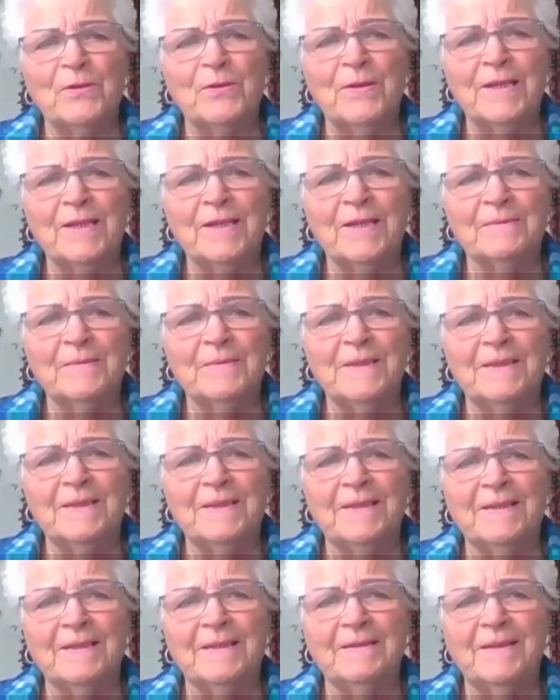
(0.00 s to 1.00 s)
put her in
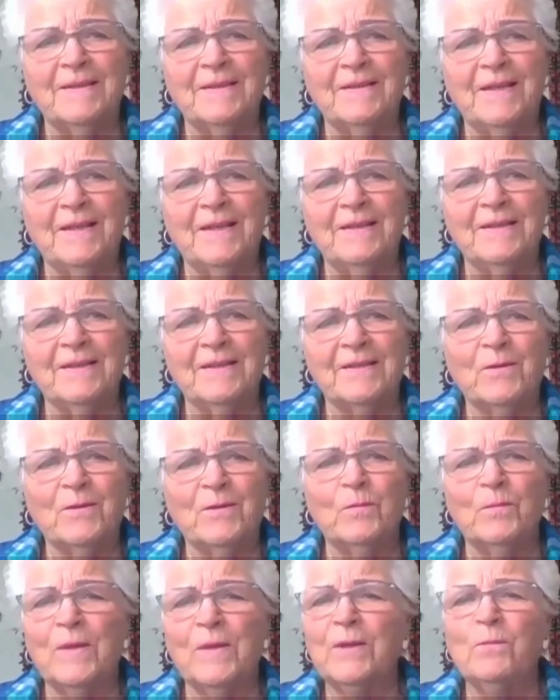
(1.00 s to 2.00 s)

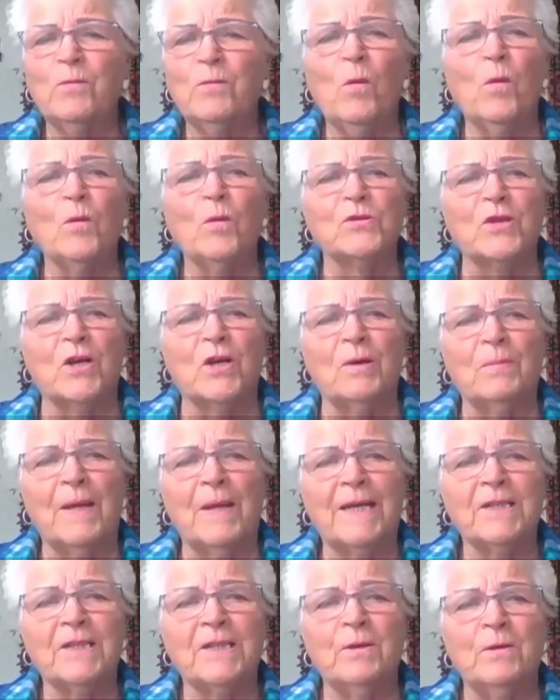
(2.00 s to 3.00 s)
the wardrobe
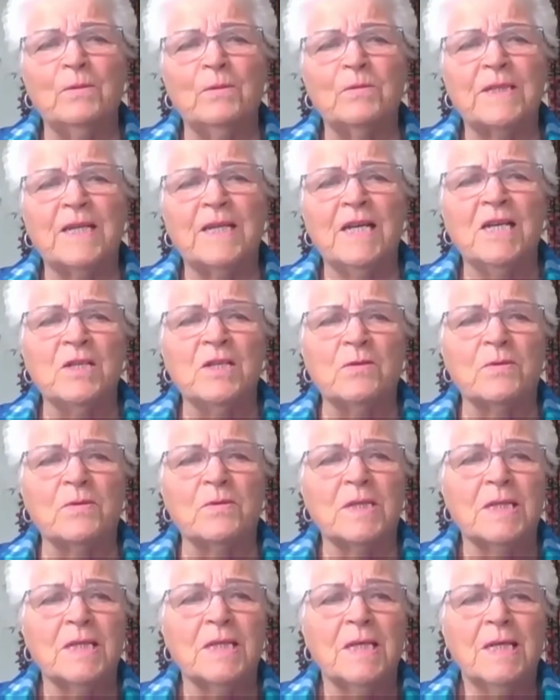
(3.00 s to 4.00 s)
like an old
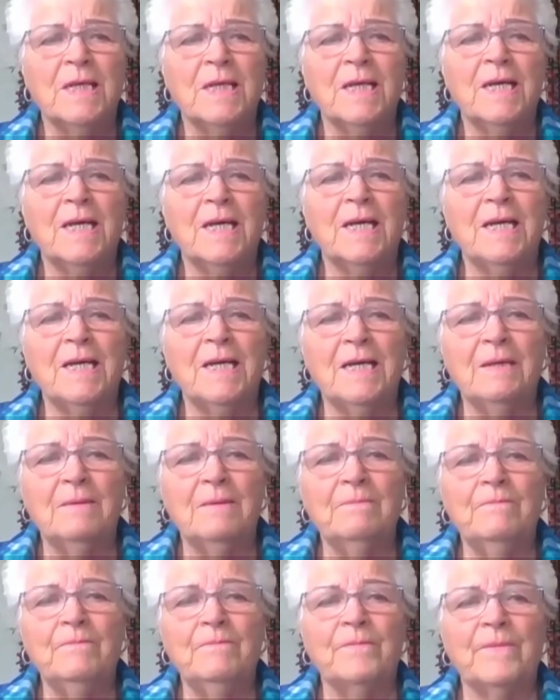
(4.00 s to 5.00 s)
coat,
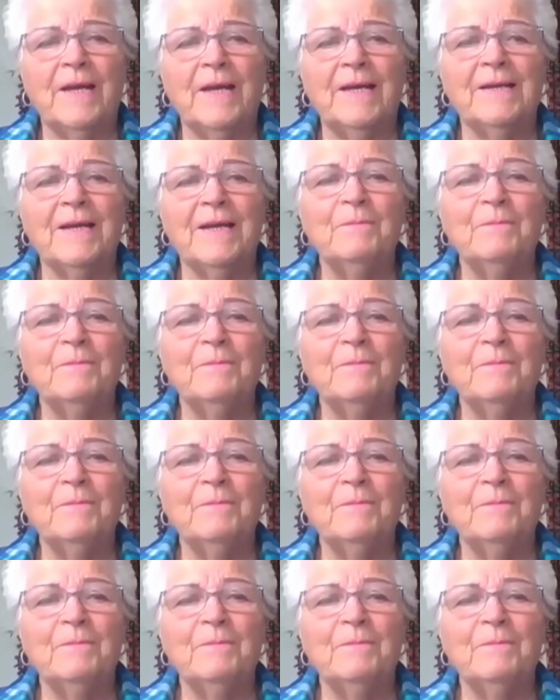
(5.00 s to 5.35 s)
and